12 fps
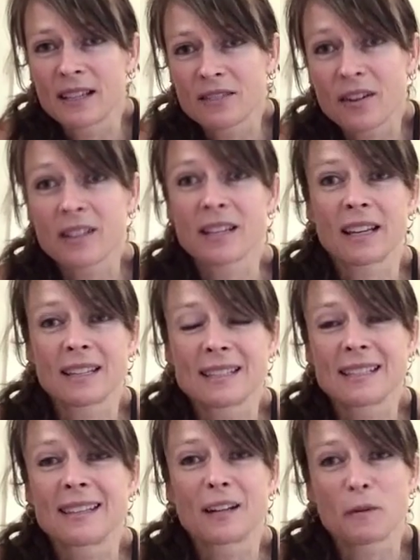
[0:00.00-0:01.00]
as far as I can
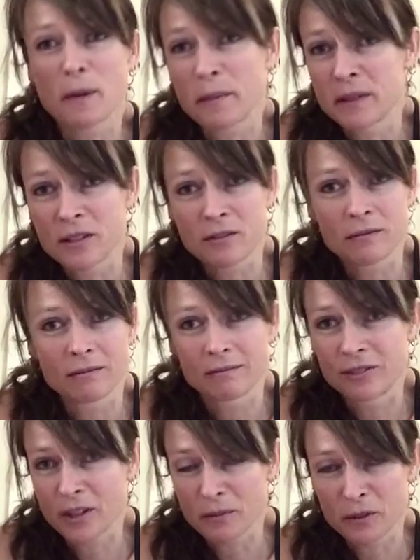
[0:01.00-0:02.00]
see, that I'll be able to
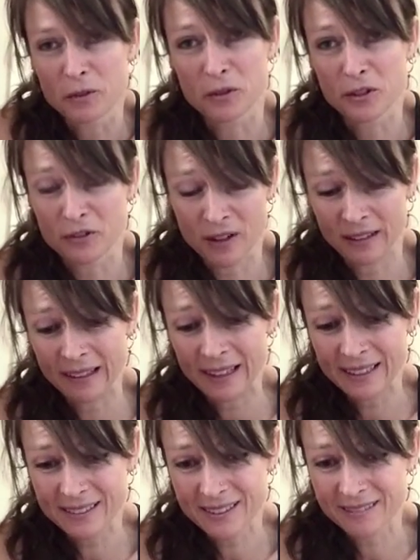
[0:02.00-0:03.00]
jump through with straight
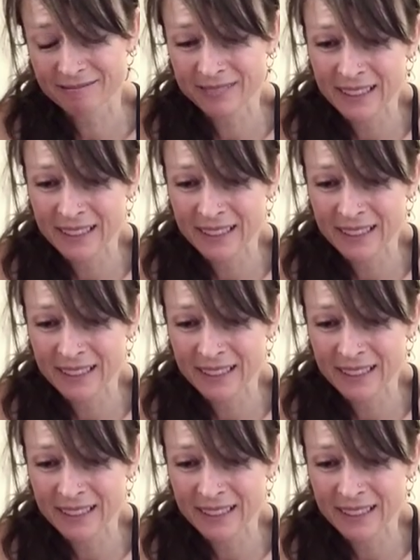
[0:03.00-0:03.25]
legs.